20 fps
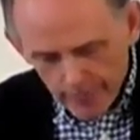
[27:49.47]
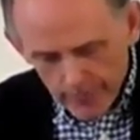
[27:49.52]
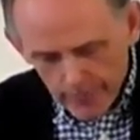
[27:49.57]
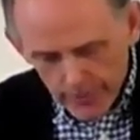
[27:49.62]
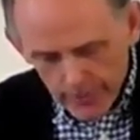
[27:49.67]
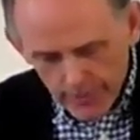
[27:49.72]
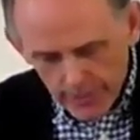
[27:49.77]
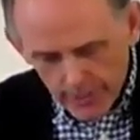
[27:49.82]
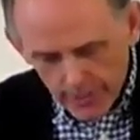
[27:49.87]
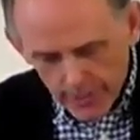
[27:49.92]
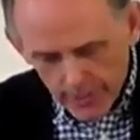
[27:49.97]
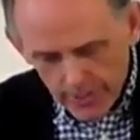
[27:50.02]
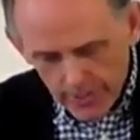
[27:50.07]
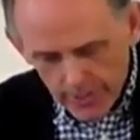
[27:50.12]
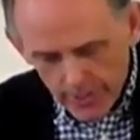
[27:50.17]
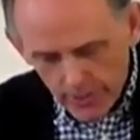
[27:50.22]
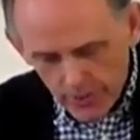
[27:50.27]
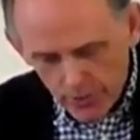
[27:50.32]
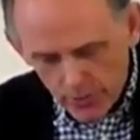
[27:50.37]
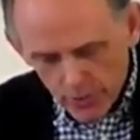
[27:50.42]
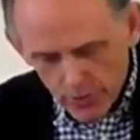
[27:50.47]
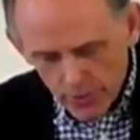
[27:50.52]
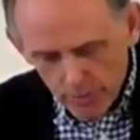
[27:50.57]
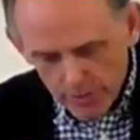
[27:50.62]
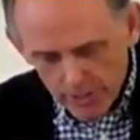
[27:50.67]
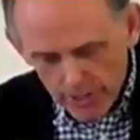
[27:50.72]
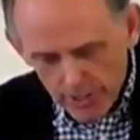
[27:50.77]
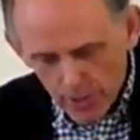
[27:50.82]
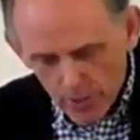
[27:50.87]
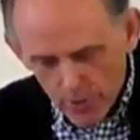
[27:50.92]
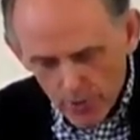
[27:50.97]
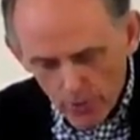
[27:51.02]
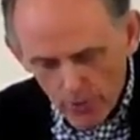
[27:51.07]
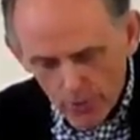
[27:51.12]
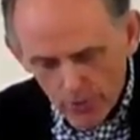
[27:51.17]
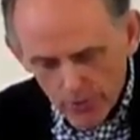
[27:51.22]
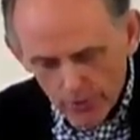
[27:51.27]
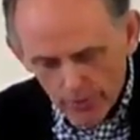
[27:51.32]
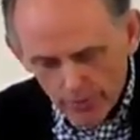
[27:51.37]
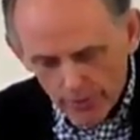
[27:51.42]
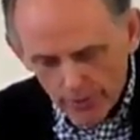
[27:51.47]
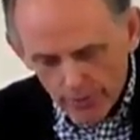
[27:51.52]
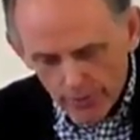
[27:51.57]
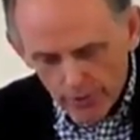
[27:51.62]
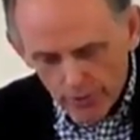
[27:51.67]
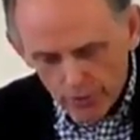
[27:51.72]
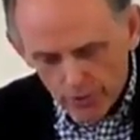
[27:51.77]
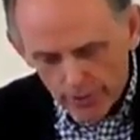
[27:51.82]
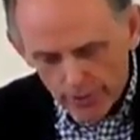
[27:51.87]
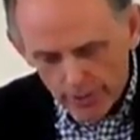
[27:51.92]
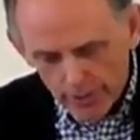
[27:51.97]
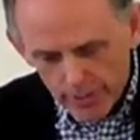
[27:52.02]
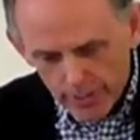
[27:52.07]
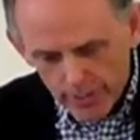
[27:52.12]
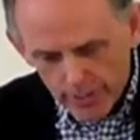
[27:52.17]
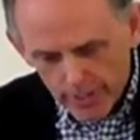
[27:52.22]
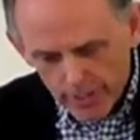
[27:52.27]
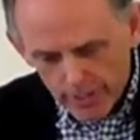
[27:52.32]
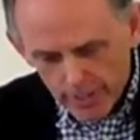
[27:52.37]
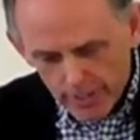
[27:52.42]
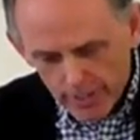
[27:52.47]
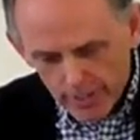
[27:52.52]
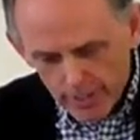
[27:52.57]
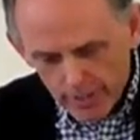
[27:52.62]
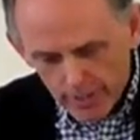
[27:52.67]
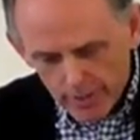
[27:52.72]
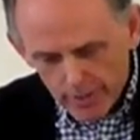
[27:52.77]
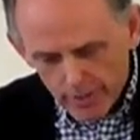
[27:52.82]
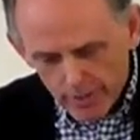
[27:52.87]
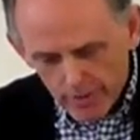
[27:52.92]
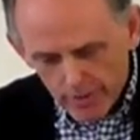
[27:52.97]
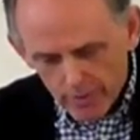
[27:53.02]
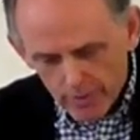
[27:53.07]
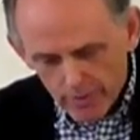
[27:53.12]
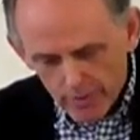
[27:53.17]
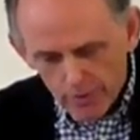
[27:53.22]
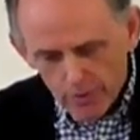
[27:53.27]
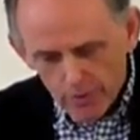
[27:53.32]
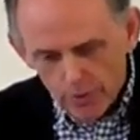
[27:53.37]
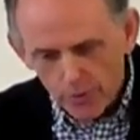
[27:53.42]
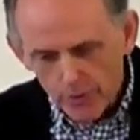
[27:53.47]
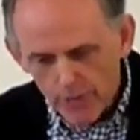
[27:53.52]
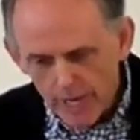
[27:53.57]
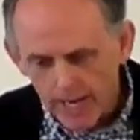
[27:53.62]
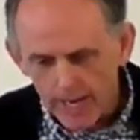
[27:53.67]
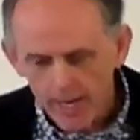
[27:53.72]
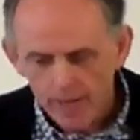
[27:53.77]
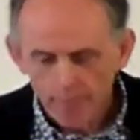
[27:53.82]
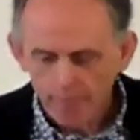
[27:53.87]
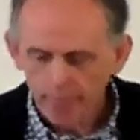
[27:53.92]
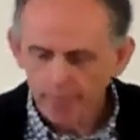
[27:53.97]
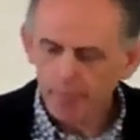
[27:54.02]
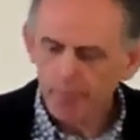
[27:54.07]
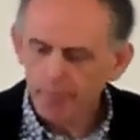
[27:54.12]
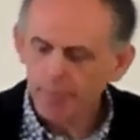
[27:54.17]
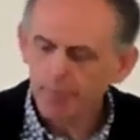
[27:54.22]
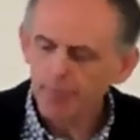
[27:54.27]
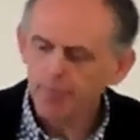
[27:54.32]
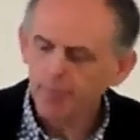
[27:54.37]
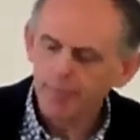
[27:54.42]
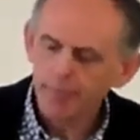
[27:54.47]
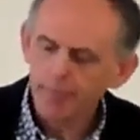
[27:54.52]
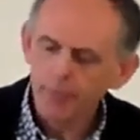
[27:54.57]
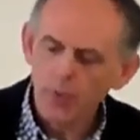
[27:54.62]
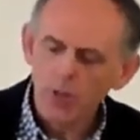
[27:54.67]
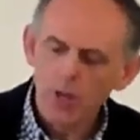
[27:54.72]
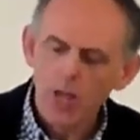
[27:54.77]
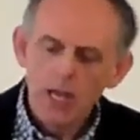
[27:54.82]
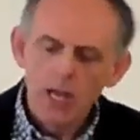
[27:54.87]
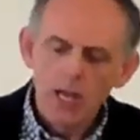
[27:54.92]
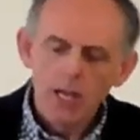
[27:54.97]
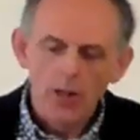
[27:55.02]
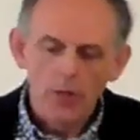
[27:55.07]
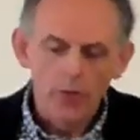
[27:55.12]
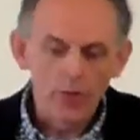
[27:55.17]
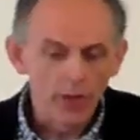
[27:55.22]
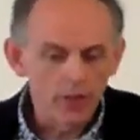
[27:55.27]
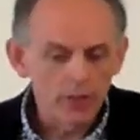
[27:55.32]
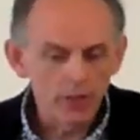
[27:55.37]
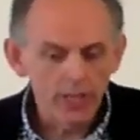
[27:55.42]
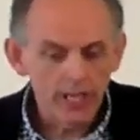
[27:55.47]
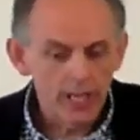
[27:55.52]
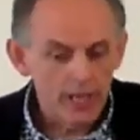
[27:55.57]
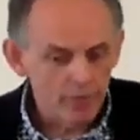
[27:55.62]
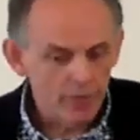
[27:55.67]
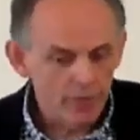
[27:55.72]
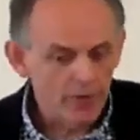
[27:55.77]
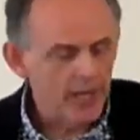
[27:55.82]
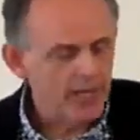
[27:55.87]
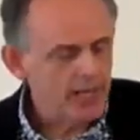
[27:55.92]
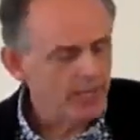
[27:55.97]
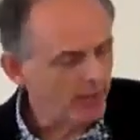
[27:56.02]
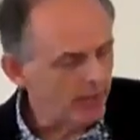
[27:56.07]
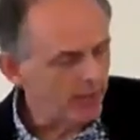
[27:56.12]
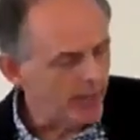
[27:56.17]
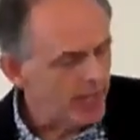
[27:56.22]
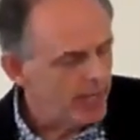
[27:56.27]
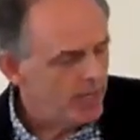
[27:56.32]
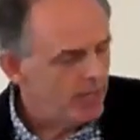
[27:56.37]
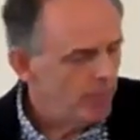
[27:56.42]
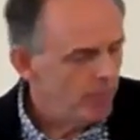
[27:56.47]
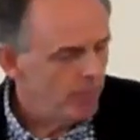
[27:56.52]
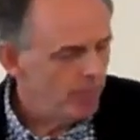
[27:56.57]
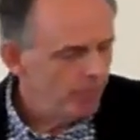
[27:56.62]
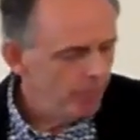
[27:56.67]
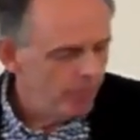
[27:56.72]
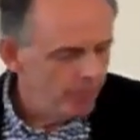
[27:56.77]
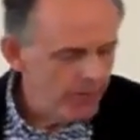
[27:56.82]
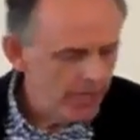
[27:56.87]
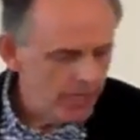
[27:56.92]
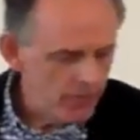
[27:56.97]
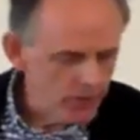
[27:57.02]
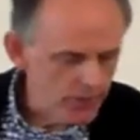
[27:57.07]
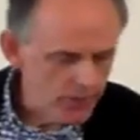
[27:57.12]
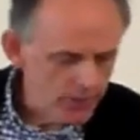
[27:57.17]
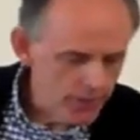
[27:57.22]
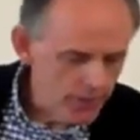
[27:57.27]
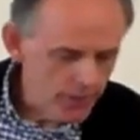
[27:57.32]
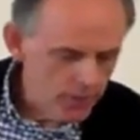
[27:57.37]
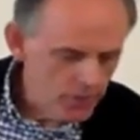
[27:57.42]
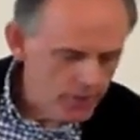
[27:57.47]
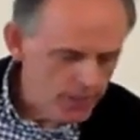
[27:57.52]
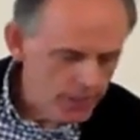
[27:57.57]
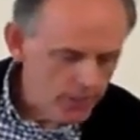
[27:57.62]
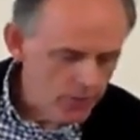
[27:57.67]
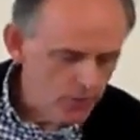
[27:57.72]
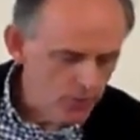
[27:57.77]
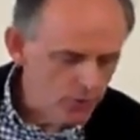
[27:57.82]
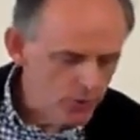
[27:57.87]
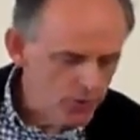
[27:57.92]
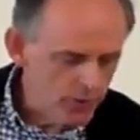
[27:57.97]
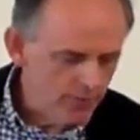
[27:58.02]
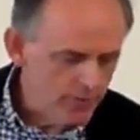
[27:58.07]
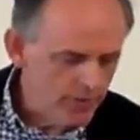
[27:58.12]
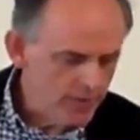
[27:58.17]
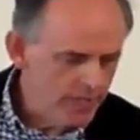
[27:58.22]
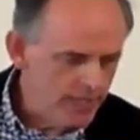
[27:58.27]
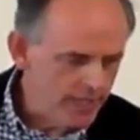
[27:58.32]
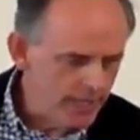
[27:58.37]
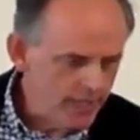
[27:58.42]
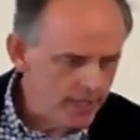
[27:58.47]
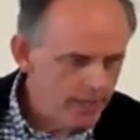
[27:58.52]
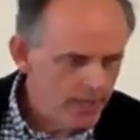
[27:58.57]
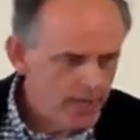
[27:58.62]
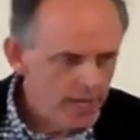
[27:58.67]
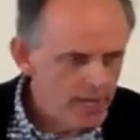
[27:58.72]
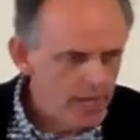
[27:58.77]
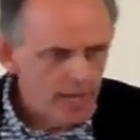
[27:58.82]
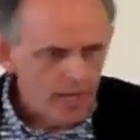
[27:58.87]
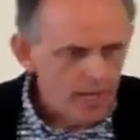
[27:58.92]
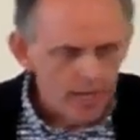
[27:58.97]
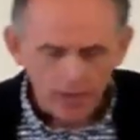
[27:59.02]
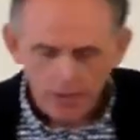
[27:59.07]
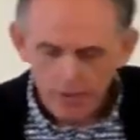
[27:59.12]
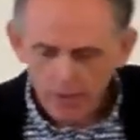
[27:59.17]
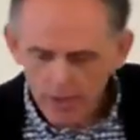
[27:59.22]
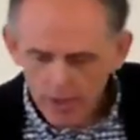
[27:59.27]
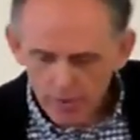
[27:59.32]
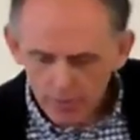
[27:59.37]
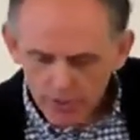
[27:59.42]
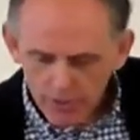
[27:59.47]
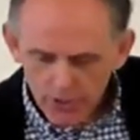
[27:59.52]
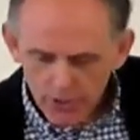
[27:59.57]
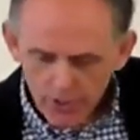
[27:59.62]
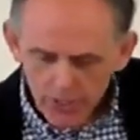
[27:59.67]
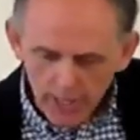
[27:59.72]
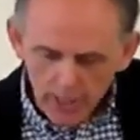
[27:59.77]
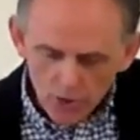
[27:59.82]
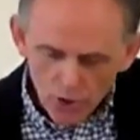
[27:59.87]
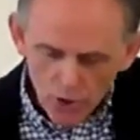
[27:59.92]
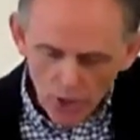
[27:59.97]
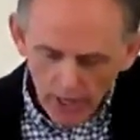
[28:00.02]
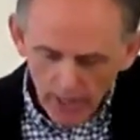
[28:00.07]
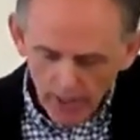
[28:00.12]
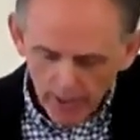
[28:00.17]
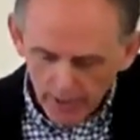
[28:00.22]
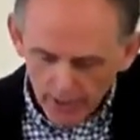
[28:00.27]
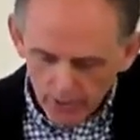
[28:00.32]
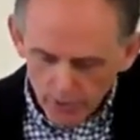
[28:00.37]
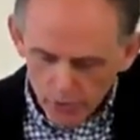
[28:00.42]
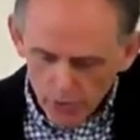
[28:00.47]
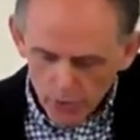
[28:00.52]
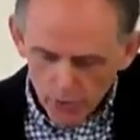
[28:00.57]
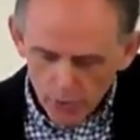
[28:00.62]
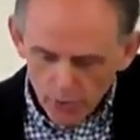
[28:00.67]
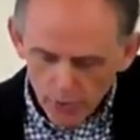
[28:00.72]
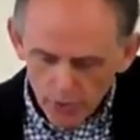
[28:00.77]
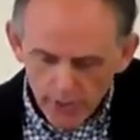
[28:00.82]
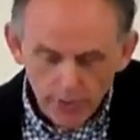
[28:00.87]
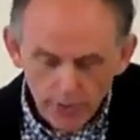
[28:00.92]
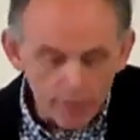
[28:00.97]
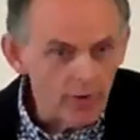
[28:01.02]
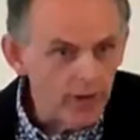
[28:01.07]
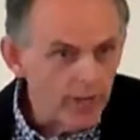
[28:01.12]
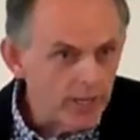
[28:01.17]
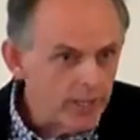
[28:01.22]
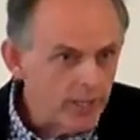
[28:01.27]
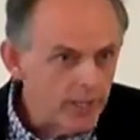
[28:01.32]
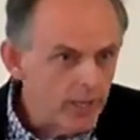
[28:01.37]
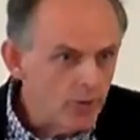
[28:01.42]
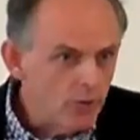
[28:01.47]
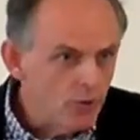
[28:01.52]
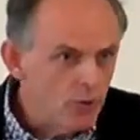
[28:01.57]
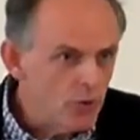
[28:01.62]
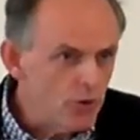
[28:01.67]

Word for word: and it continues to be the cause of division today. Thirdly and finally, verses 13 to 17, and there we see a challenge to a divided